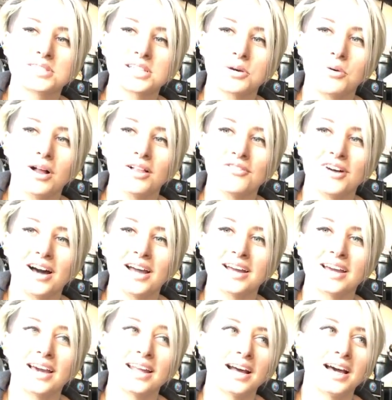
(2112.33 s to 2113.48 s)
to qualify,
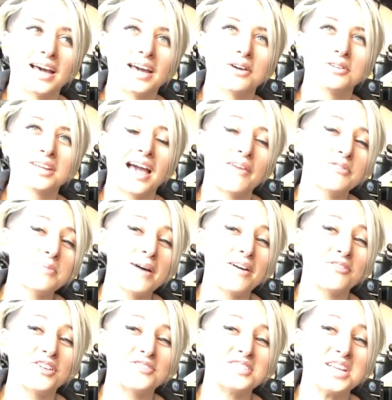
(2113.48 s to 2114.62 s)
and I only have
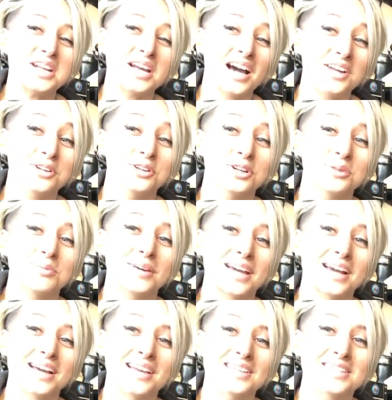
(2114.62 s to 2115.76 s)
about 1,500
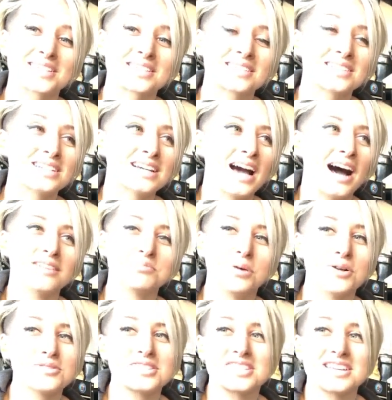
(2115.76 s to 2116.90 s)
because I'll
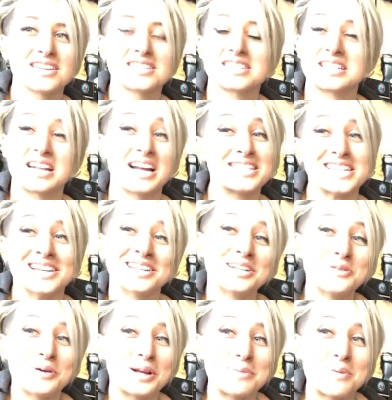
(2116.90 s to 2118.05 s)
post things and not tell
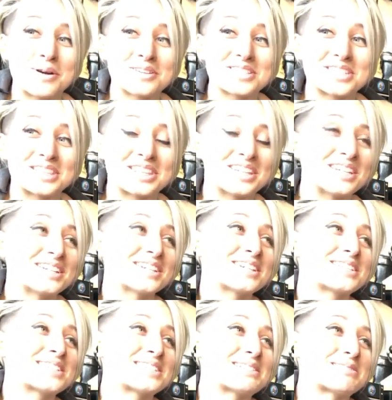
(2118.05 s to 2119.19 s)
anyone I posted
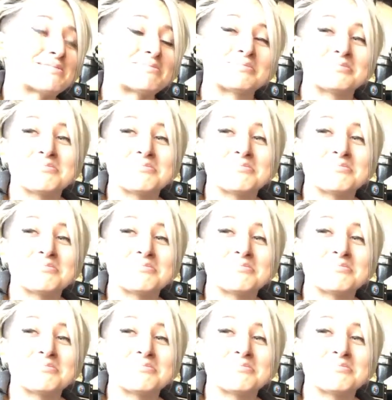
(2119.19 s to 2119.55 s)
things, and